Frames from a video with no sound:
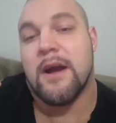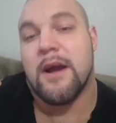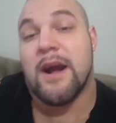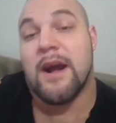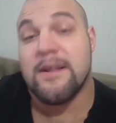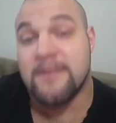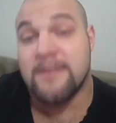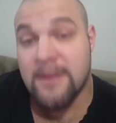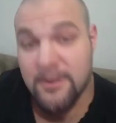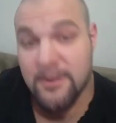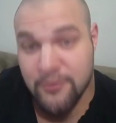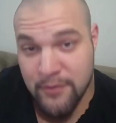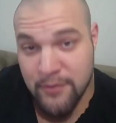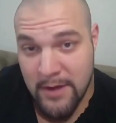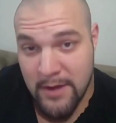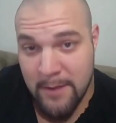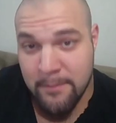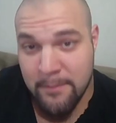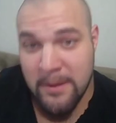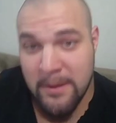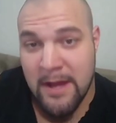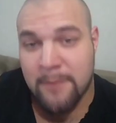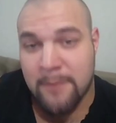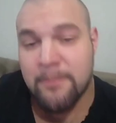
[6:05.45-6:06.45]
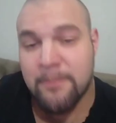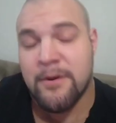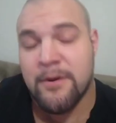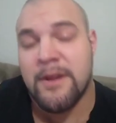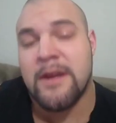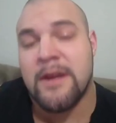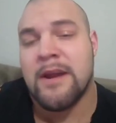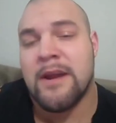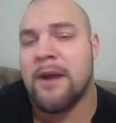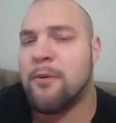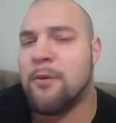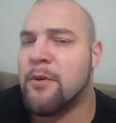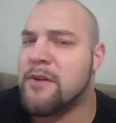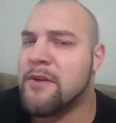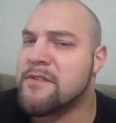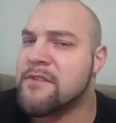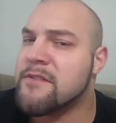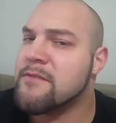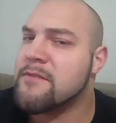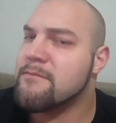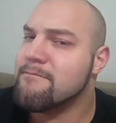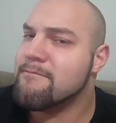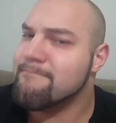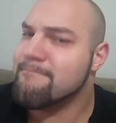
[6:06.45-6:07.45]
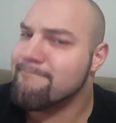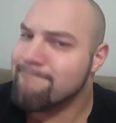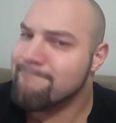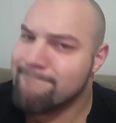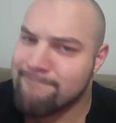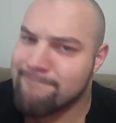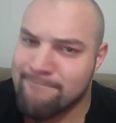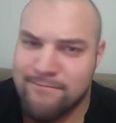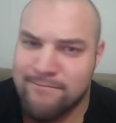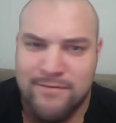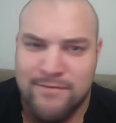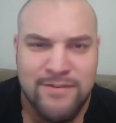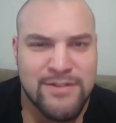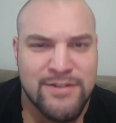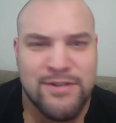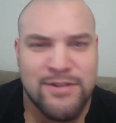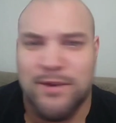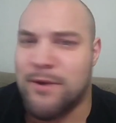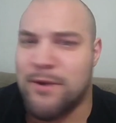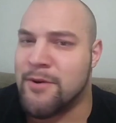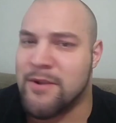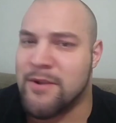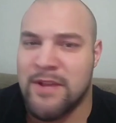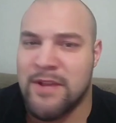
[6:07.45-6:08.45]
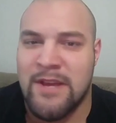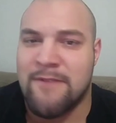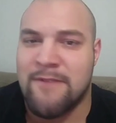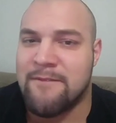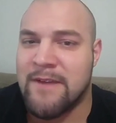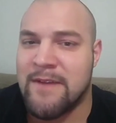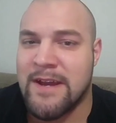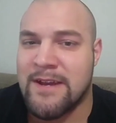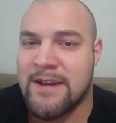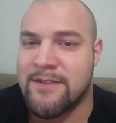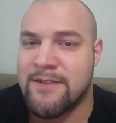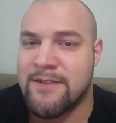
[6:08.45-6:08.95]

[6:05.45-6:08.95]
I wasn't totally a fan, if I'm being honest.